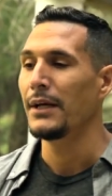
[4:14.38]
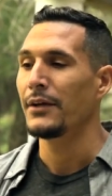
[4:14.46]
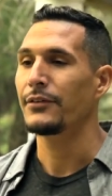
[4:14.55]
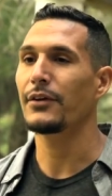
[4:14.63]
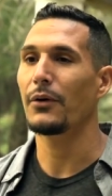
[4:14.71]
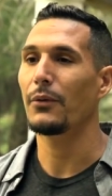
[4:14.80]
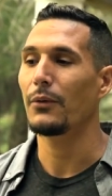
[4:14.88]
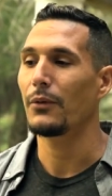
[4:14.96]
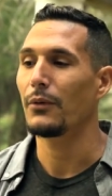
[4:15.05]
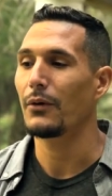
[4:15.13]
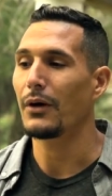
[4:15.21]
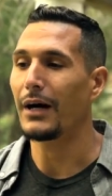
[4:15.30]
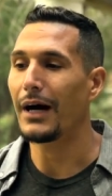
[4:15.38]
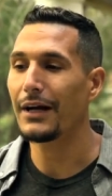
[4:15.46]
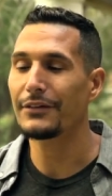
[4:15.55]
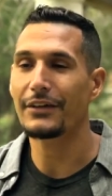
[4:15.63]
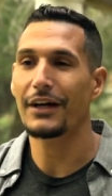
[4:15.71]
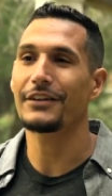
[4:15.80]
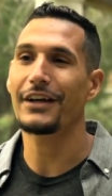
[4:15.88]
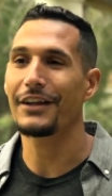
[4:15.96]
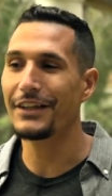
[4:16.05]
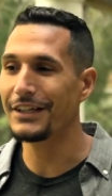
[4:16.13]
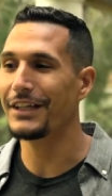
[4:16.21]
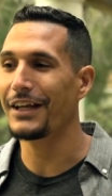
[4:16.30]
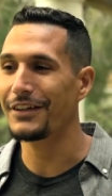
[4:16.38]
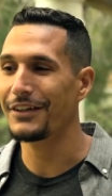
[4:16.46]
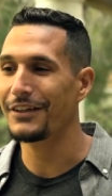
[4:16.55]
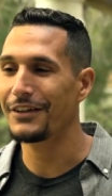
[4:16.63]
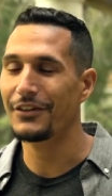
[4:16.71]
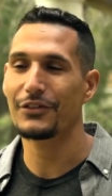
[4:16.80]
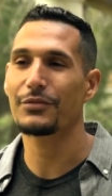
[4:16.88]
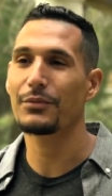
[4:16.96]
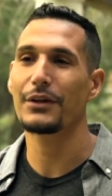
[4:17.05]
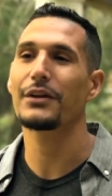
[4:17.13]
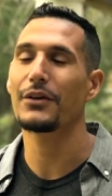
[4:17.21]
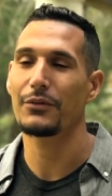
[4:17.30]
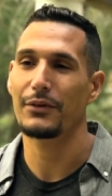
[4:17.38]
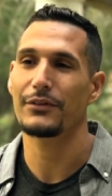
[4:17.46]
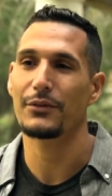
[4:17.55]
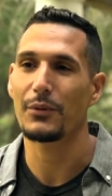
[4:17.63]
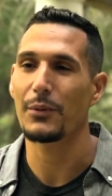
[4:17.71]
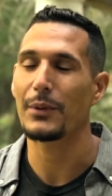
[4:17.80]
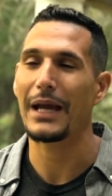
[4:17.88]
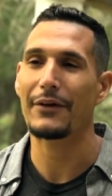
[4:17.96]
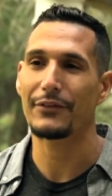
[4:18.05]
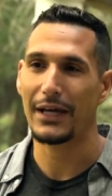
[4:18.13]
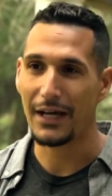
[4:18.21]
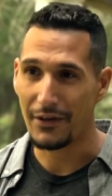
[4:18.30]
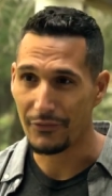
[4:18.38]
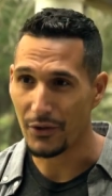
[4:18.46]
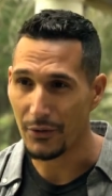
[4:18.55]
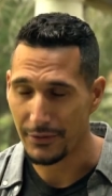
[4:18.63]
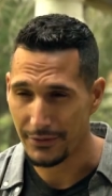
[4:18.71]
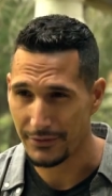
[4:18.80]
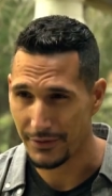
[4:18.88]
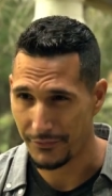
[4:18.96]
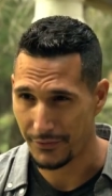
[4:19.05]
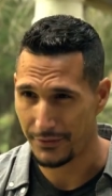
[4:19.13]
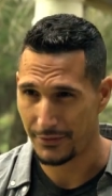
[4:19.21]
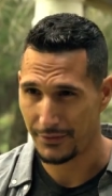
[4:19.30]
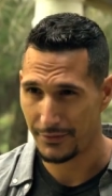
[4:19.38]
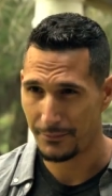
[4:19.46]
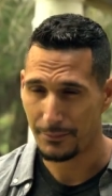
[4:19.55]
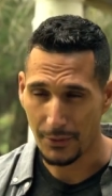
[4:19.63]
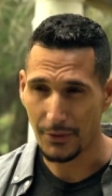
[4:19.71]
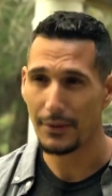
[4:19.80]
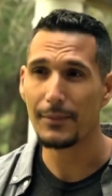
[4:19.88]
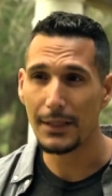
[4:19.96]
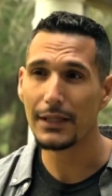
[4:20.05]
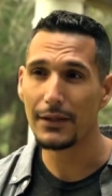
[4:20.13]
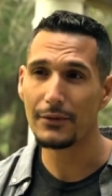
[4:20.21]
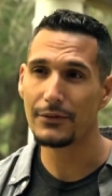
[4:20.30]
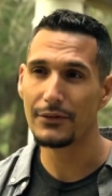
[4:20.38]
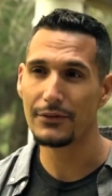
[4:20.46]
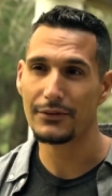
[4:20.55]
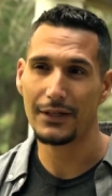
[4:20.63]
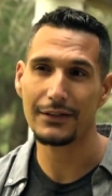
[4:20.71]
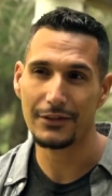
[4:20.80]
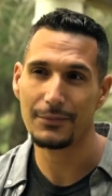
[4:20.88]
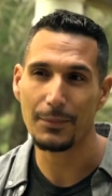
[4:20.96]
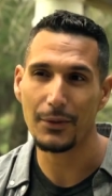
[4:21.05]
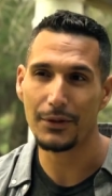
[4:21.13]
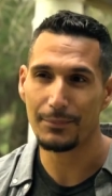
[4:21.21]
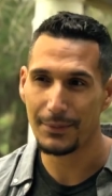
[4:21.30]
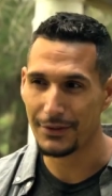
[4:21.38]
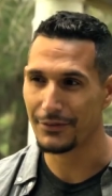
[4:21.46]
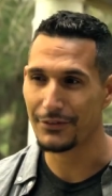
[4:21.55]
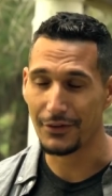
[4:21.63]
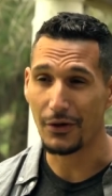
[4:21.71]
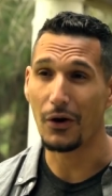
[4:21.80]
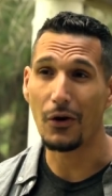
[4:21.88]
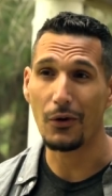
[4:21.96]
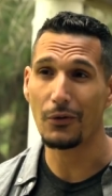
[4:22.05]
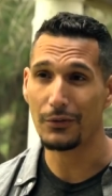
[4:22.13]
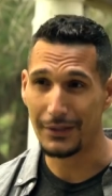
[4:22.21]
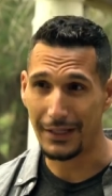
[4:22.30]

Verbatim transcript: So I think that there's really no reason why we have to have all these different programming languages at this point, because they're all